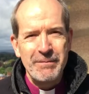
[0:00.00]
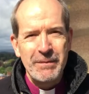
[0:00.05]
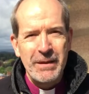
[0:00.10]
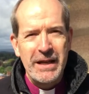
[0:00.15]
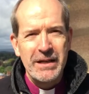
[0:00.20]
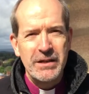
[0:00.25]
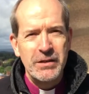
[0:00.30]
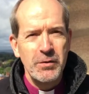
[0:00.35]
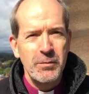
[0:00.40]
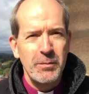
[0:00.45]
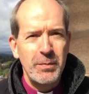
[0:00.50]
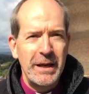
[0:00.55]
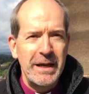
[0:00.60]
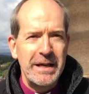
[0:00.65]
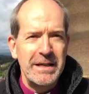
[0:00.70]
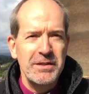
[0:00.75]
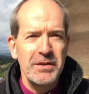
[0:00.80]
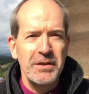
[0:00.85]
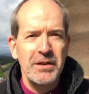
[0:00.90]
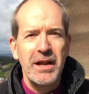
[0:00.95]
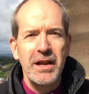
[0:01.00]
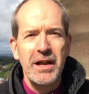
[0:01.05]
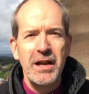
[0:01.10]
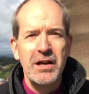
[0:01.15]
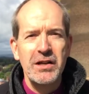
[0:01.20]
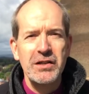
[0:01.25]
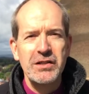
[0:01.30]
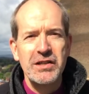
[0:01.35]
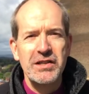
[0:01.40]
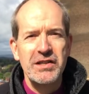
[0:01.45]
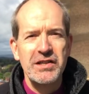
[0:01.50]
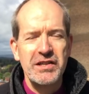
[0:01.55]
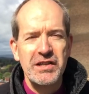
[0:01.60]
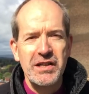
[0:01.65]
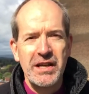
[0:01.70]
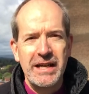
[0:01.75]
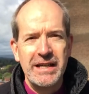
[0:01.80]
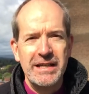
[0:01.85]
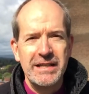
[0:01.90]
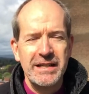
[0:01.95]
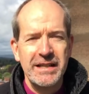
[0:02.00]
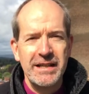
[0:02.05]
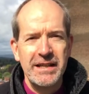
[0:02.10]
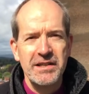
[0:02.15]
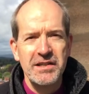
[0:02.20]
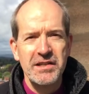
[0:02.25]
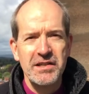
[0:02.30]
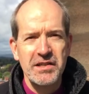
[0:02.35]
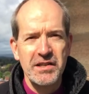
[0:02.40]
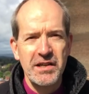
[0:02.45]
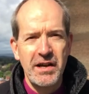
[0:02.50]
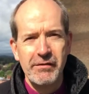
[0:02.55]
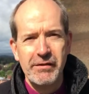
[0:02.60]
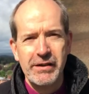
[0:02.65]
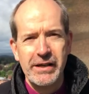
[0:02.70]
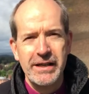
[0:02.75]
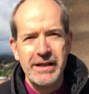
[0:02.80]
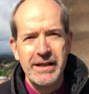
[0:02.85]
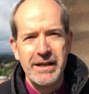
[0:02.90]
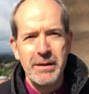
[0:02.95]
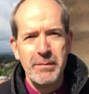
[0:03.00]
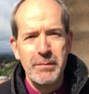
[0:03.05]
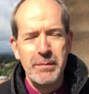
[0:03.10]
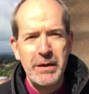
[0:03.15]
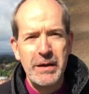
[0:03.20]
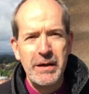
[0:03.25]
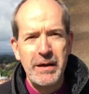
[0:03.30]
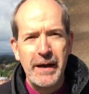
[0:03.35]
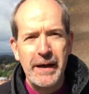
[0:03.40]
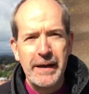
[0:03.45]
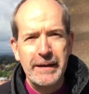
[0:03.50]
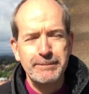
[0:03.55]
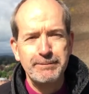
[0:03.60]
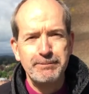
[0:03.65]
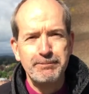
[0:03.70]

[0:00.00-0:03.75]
It took place on a large estate in Surrey nearby.